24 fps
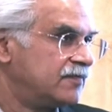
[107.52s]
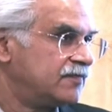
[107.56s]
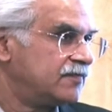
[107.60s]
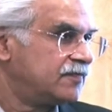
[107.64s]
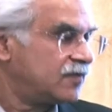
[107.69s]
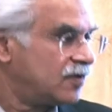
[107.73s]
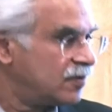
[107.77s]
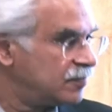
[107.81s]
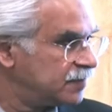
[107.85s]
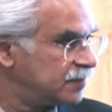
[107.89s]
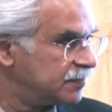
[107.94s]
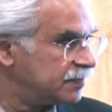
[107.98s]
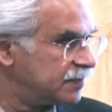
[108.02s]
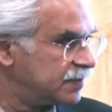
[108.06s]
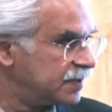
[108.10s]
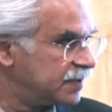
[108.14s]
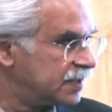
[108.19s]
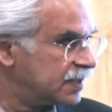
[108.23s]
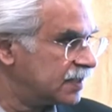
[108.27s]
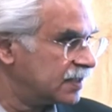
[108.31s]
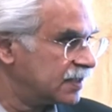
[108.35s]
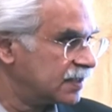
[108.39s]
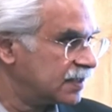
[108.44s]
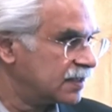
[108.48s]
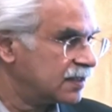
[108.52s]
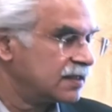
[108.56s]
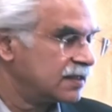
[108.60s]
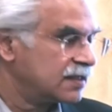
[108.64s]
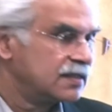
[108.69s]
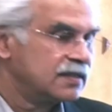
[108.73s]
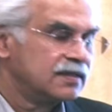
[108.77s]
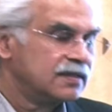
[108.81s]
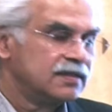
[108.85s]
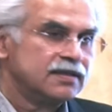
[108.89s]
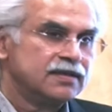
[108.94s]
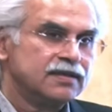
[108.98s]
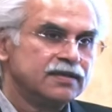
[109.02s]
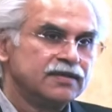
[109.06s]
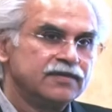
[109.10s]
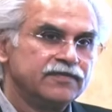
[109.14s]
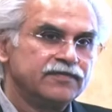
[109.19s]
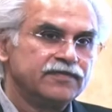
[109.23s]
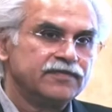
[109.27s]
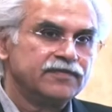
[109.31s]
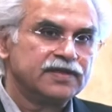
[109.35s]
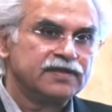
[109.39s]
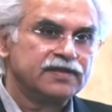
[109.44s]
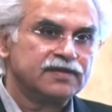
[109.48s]
from the beginning,
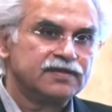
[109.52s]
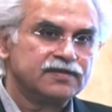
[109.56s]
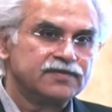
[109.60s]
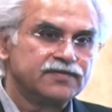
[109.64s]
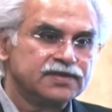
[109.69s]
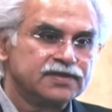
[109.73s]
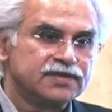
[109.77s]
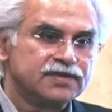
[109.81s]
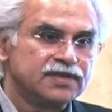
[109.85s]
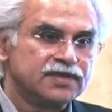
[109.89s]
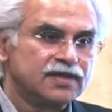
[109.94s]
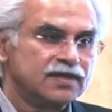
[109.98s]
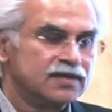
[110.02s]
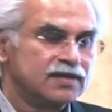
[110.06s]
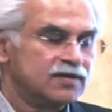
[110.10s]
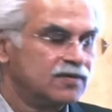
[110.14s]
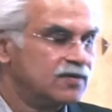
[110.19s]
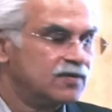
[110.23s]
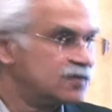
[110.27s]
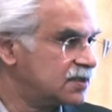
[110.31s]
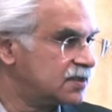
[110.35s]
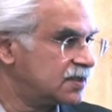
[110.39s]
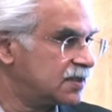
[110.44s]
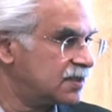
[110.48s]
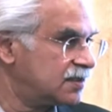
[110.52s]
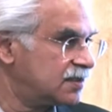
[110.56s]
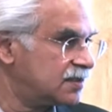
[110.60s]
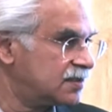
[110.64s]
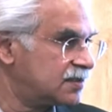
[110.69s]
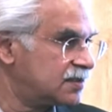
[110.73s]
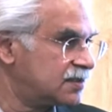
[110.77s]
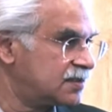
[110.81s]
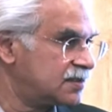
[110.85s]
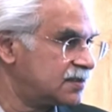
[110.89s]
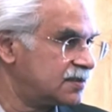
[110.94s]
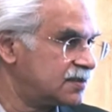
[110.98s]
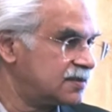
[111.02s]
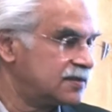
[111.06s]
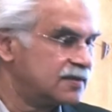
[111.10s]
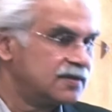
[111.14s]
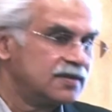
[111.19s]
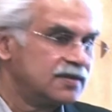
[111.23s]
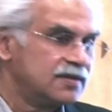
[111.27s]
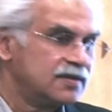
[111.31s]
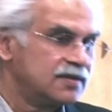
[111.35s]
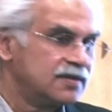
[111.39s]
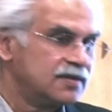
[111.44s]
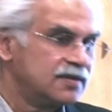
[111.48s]
whether it was diagnostic kits
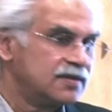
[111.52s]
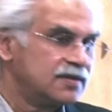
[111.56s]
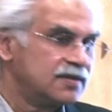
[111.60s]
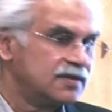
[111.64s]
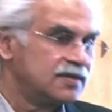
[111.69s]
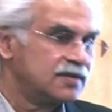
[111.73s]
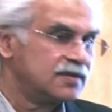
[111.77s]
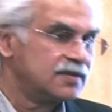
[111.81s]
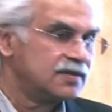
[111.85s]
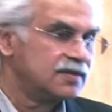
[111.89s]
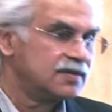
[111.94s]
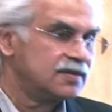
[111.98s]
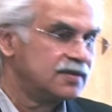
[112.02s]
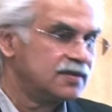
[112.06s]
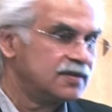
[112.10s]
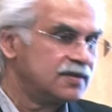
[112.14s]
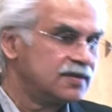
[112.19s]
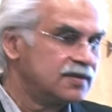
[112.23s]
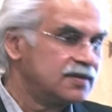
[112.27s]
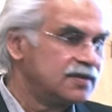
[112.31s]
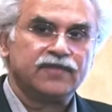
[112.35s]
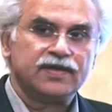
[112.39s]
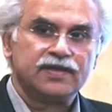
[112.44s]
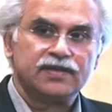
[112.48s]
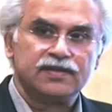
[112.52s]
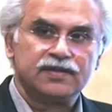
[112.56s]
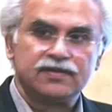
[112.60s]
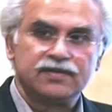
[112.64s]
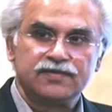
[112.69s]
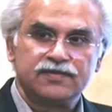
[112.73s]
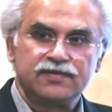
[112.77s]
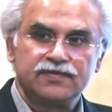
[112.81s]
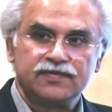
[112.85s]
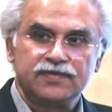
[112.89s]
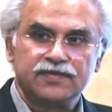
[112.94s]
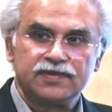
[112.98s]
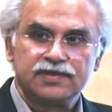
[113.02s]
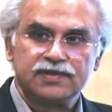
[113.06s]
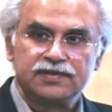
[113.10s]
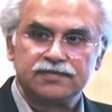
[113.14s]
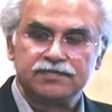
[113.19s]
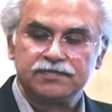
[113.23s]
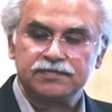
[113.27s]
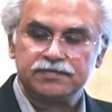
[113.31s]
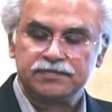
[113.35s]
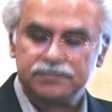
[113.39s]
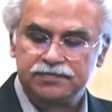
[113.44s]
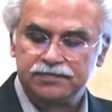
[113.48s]
or whether it
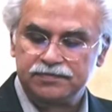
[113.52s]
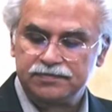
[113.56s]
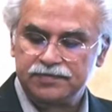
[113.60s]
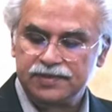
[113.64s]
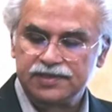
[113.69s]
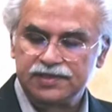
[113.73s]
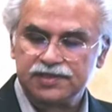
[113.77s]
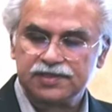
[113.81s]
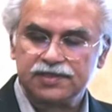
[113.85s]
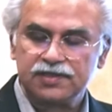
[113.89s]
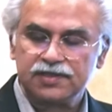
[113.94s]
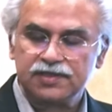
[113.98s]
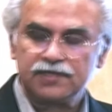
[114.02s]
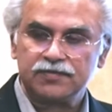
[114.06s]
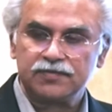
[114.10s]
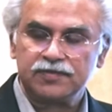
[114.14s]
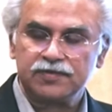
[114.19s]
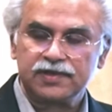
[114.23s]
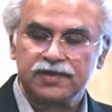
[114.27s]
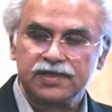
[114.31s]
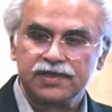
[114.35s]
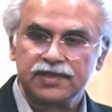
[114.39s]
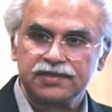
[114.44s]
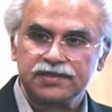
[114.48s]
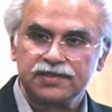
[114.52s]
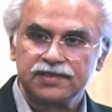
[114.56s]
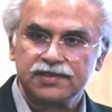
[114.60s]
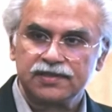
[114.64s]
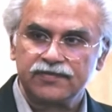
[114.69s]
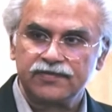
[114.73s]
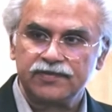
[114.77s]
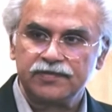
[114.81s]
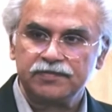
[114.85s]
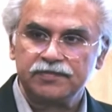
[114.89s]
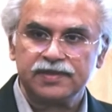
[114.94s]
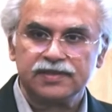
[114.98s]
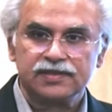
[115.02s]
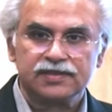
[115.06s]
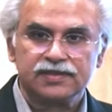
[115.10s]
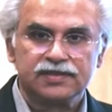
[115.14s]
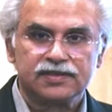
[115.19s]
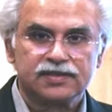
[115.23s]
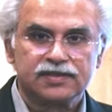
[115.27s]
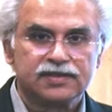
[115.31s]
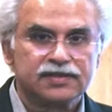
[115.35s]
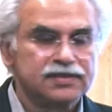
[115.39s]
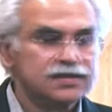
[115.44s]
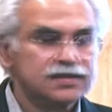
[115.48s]
was personal protection
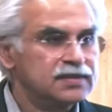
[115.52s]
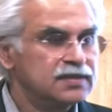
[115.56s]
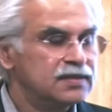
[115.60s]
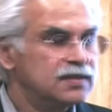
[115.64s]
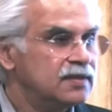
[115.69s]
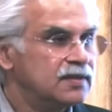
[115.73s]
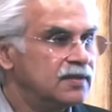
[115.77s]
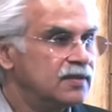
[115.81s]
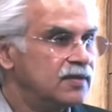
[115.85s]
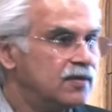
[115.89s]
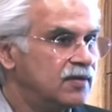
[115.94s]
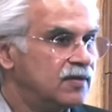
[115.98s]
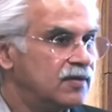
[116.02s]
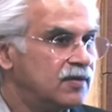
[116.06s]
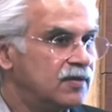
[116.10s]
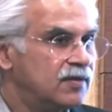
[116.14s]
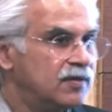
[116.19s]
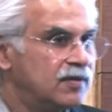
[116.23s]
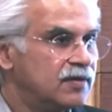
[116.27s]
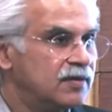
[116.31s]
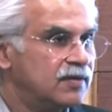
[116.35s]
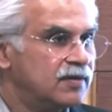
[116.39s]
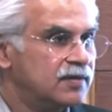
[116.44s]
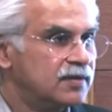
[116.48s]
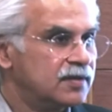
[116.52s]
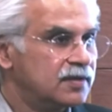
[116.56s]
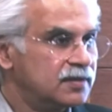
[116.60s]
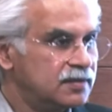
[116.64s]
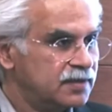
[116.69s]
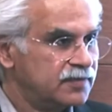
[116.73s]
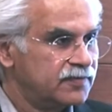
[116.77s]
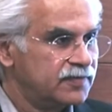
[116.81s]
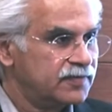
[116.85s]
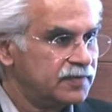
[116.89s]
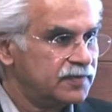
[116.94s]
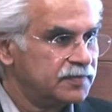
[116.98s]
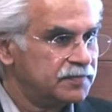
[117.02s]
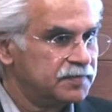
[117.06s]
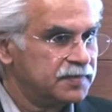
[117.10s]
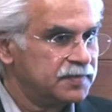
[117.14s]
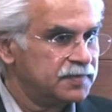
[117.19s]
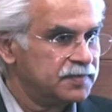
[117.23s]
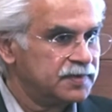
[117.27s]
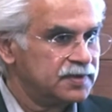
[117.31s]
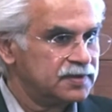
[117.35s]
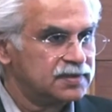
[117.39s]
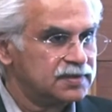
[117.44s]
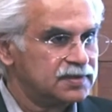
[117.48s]
equipment or other
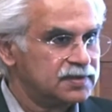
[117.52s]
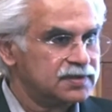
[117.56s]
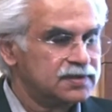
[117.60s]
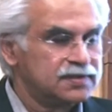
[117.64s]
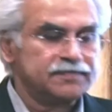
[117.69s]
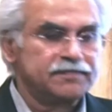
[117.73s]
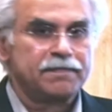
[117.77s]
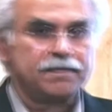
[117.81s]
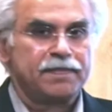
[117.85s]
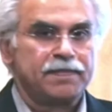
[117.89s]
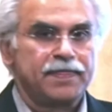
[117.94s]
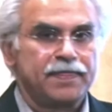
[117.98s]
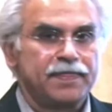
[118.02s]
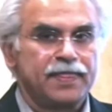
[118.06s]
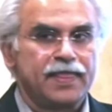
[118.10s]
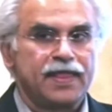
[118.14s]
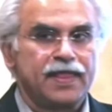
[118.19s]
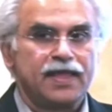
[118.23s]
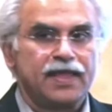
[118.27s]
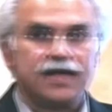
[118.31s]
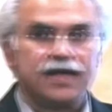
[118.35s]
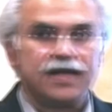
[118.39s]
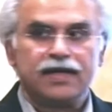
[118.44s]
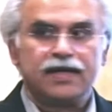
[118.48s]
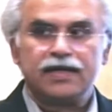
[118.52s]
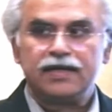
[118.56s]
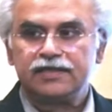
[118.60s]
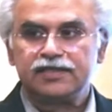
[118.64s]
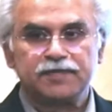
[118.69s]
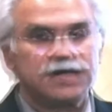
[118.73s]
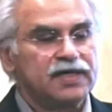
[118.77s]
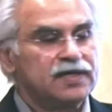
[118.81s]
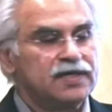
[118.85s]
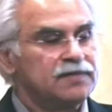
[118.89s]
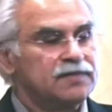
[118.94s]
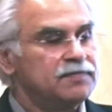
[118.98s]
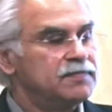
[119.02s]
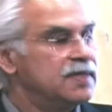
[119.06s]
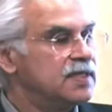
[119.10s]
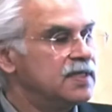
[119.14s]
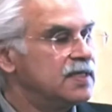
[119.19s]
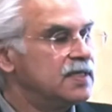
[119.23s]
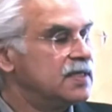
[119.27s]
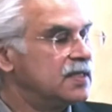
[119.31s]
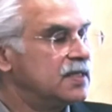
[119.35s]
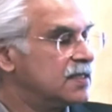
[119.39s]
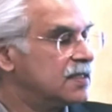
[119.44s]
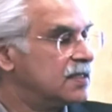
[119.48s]
equipments. Despite
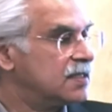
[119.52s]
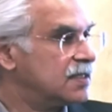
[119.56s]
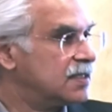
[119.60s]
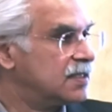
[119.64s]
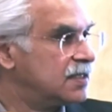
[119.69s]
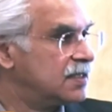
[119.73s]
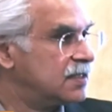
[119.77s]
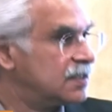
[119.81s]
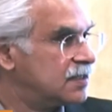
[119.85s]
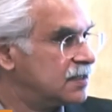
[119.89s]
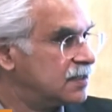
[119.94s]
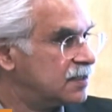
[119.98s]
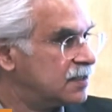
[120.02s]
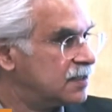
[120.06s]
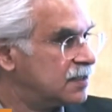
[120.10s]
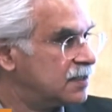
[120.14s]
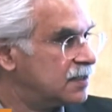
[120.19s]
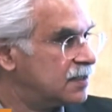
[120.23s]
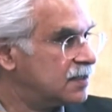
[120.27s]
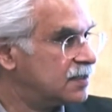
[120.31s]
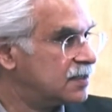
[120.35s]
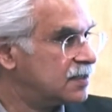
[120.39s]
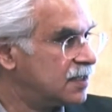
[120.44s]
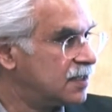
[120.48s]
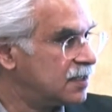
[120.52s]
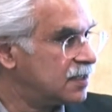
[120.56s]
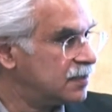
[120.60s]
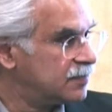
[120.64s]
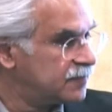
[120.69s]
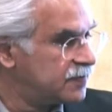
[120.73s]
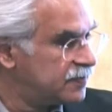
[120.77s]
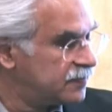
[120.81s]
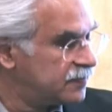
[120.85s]
being in a time of